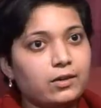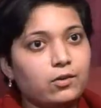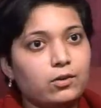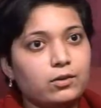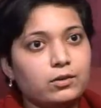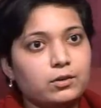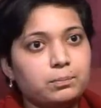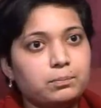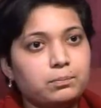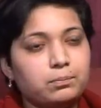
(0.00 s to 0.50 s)
I
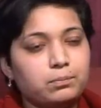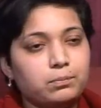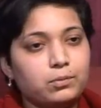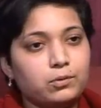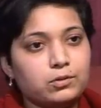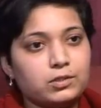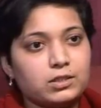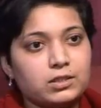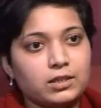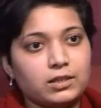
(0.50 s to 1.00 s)
got a
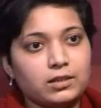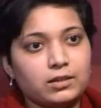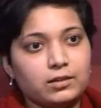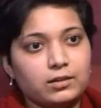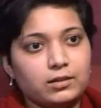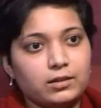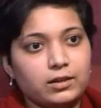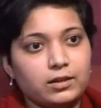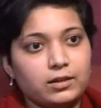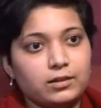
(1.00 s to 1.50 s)

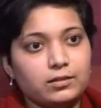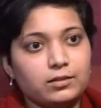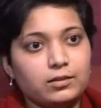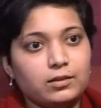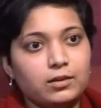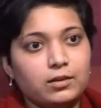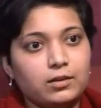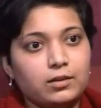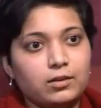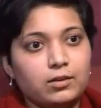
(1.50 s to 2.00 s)
posting
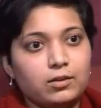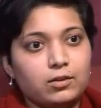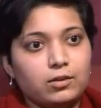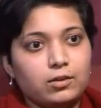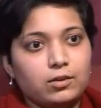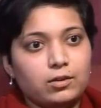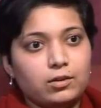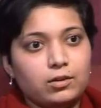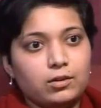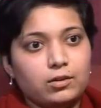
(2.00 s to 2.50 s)
in
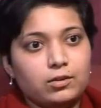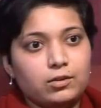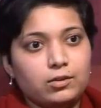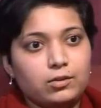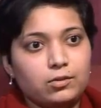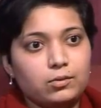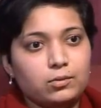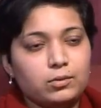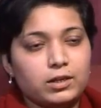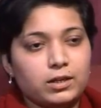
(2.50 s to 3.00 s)

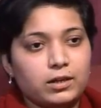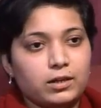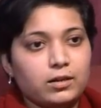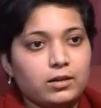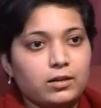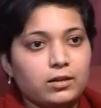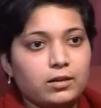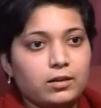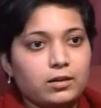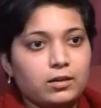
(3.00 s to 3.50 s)

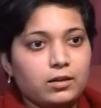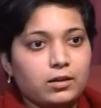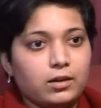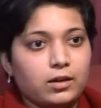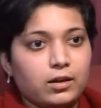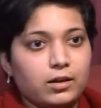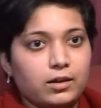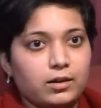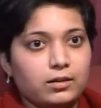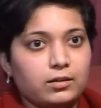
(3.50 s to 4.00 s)
UK,
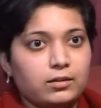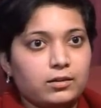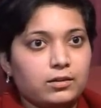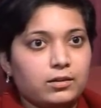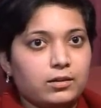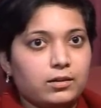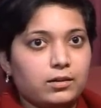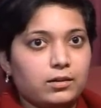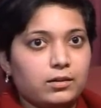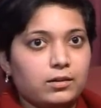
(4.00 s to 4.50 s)

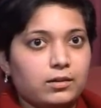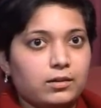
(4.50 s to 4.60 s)
and